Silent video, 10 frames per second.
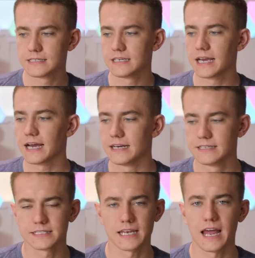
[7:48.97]
Yeah,
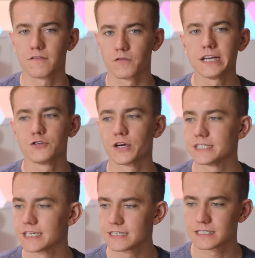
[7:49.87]
it doesn't have ray
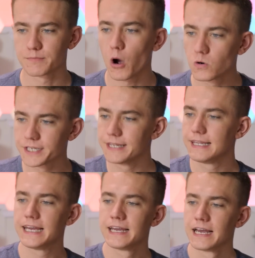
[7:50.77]
tracing,
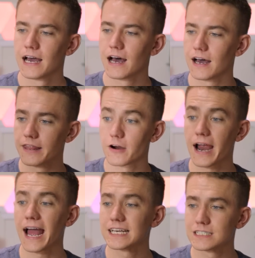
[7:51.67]
supposedly. There
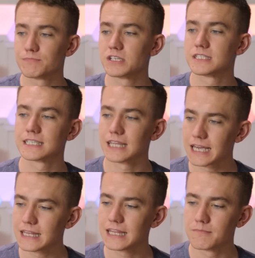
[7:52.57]
has been
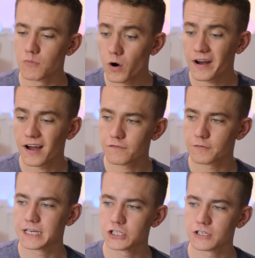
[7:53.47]
slightly more
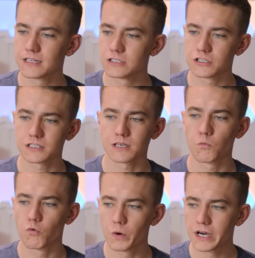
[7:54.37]
confirmation than just
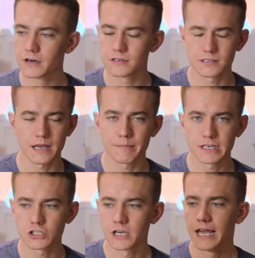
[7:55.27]
some weird
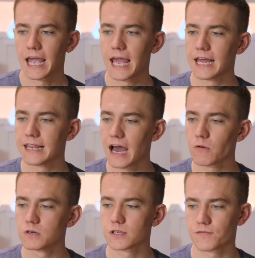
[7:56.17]
image, and
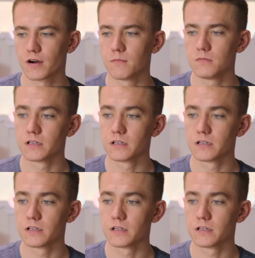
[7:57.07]
that was from